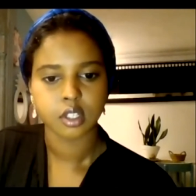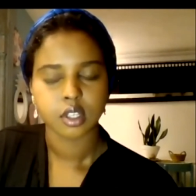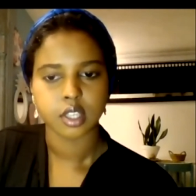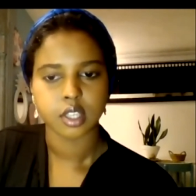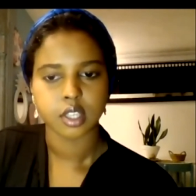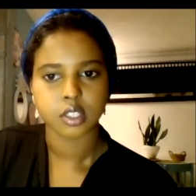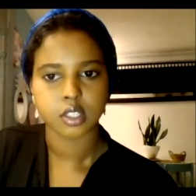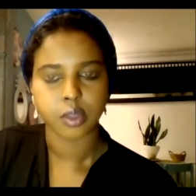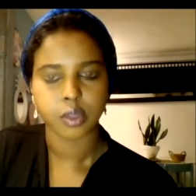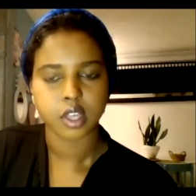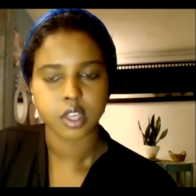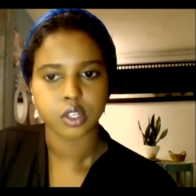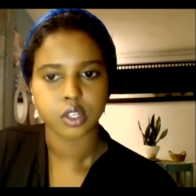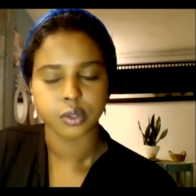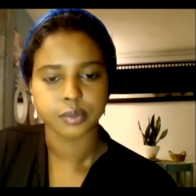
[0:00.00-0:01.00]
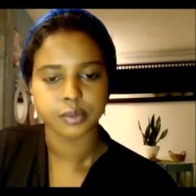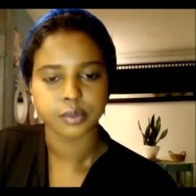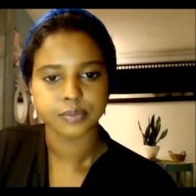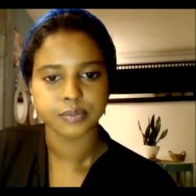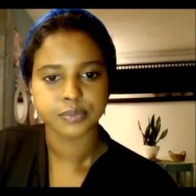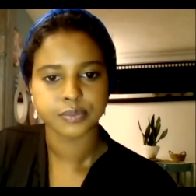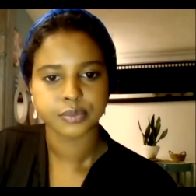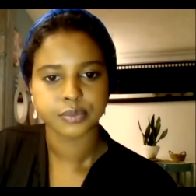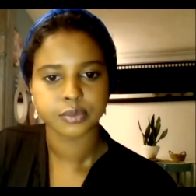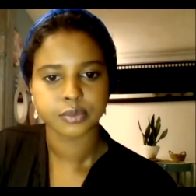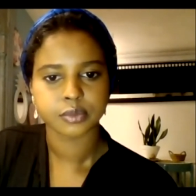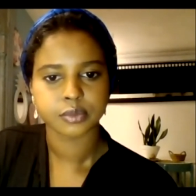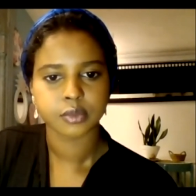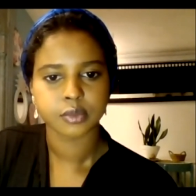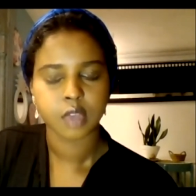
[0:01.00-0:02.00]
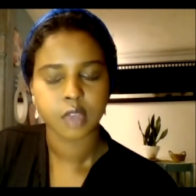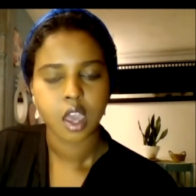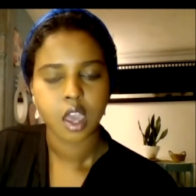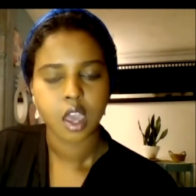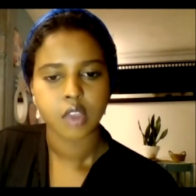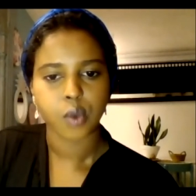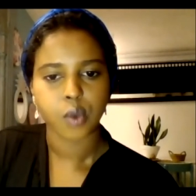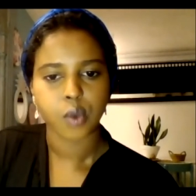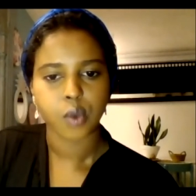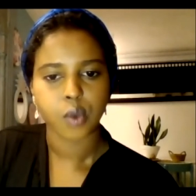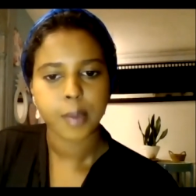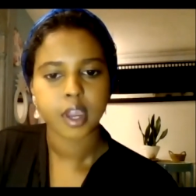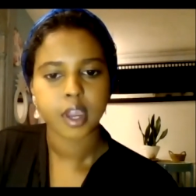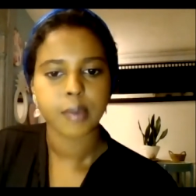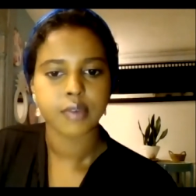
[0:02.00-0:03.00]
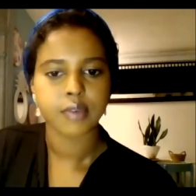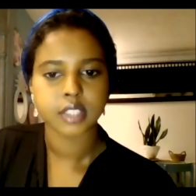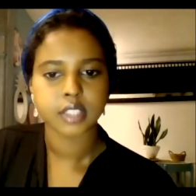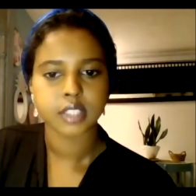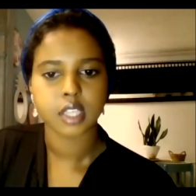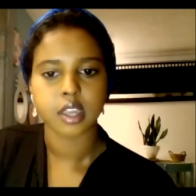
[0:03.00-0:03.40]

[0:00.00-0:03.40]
until they do. The ripping up of land